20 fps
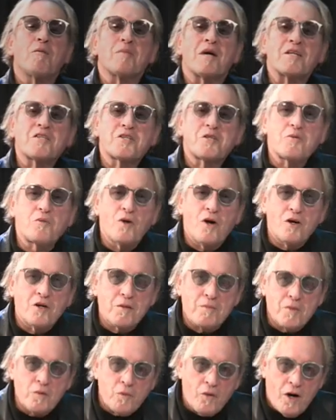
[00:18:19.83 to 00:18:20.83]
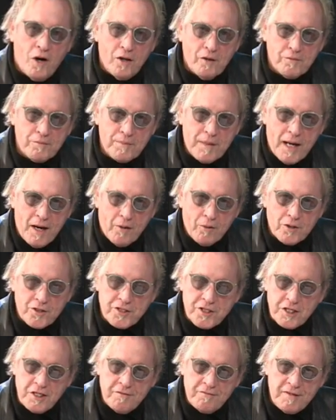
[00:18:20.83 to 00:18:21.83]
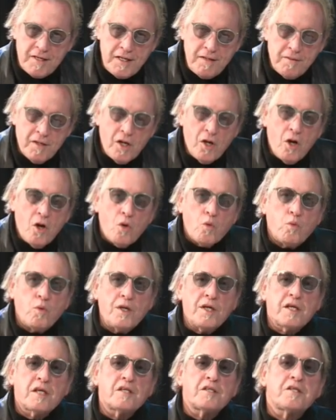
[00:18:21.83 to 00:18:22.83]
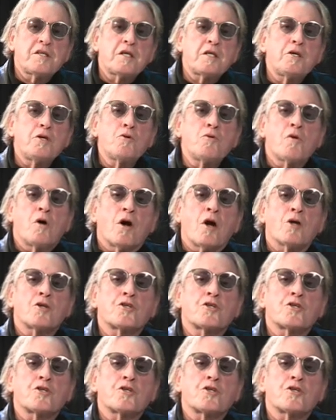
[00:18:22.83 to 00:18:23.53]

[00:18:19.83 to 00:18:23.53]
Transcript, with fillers: Metsa. Welcome to Wall of Power TV. We continue our